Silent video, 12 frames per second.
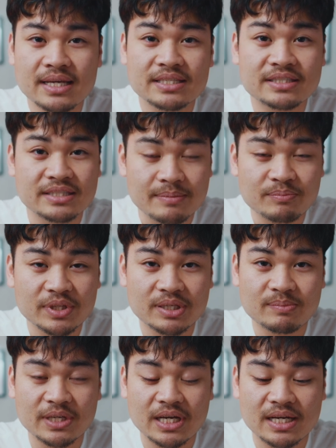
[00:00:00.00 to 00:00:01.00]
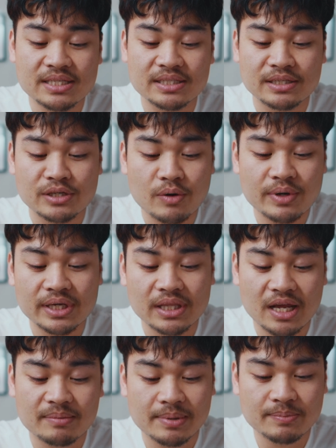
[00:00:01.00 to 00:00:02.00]
simply because knowing a
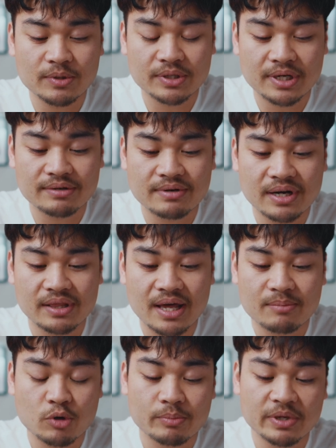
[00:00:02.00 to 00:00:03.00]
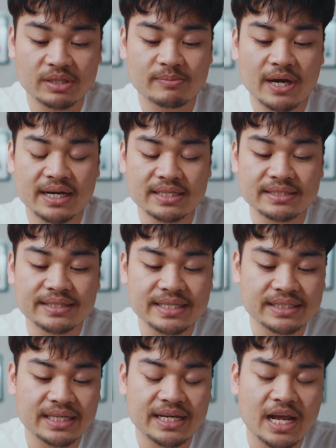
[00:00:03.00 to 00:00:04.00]
lot of people are gonna run a lot more big bodies,
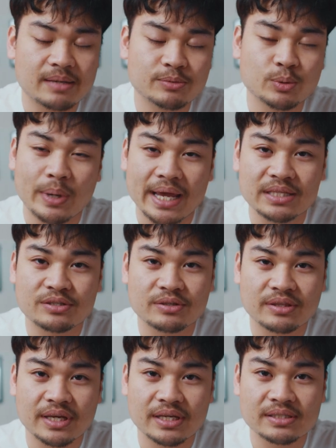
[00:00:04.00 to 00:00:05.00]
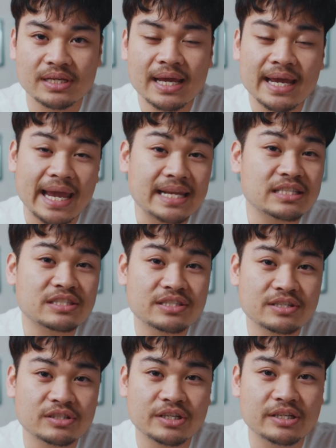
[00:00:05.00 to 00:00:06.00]
this can help you answer things. And it's
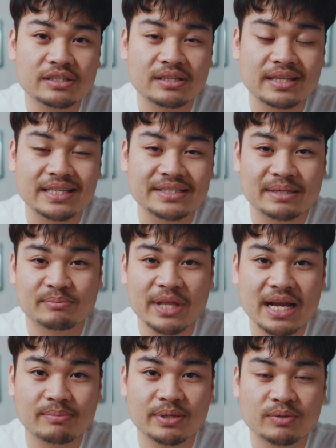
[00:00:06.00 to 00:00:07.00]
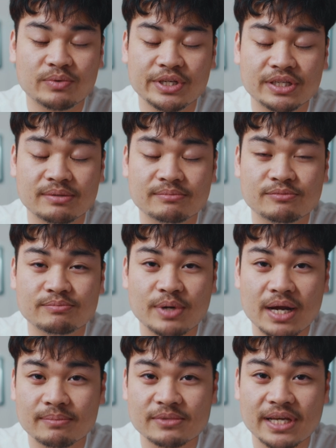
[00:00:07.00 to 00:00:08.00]
still good into things like Blackbeard, where you can
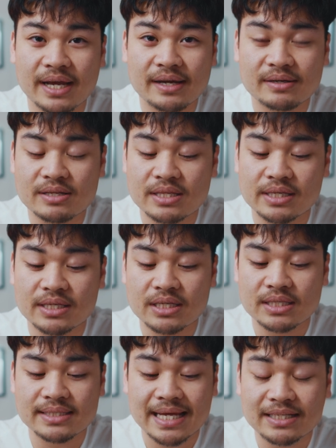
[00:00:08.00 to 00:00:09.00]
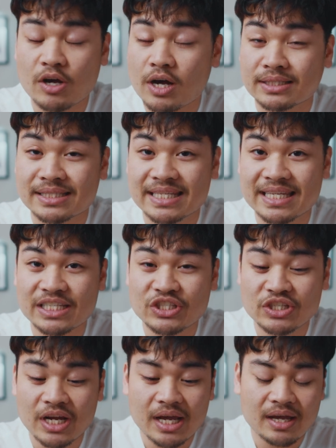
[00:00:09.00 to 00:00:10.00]
bottom deck the 10 cost
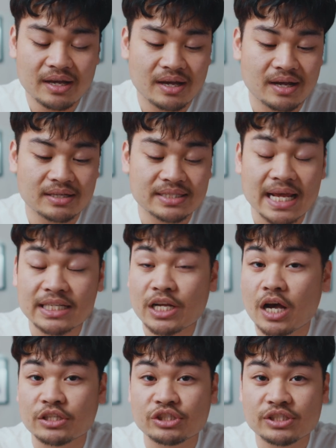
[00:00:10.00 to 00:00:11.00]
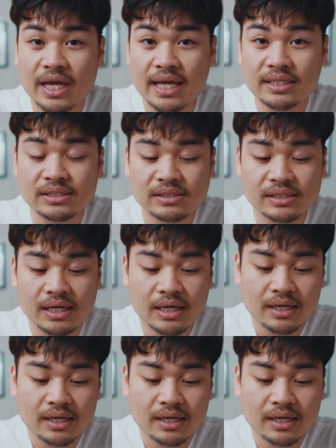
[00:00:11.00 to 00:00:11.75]
Teach, 10 cost Shanks,